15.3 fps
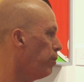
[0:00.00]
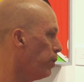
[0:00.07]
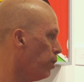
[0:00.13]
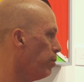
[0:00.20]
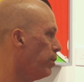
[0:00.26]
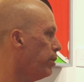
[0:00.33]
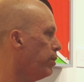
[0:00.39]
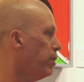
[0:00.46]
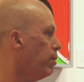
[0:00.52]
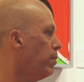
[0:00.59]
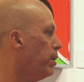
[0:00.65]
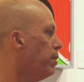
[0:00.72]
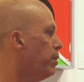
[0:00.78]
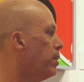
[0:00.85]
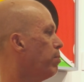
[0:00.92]
phenomenon in
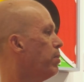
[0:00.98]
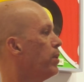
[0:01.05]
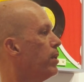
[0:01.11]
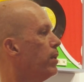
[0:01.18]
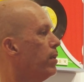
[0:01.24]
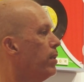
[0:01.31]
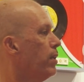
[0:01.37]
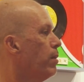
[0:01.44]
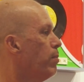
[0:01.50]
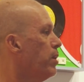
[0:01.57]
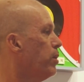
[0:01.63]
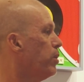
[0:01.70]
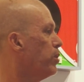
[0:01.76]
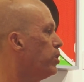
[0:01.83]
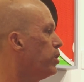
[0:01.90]
America, but the, the
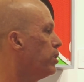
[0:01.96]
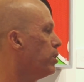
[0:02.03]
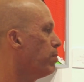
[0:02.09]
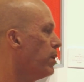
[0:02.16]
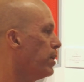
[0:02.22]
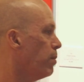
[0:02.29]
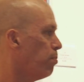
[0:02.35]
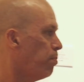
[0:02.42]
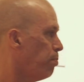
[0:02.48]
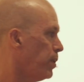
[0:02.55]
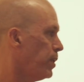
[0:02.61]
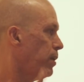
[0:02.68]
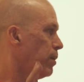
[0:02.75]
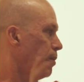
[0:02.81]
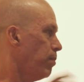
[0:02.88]
Americans just made it
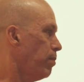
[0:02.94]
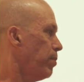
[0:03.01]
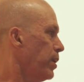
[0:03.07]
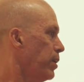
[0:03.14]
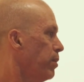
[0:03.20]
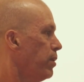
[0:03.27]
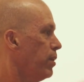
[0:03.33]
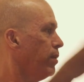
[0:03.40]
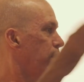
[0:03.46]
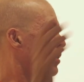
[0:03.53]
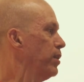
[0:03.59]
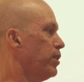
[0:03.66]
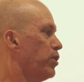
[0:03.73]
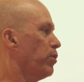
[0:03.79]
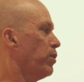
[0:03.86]
bigger and better, and you
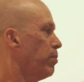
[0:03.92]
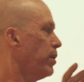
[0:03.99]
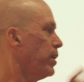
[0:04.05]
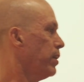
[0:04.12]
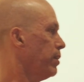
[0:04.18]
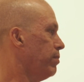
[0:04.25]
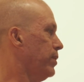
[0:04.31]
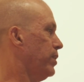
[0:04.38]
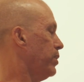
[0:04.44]
know, it's all about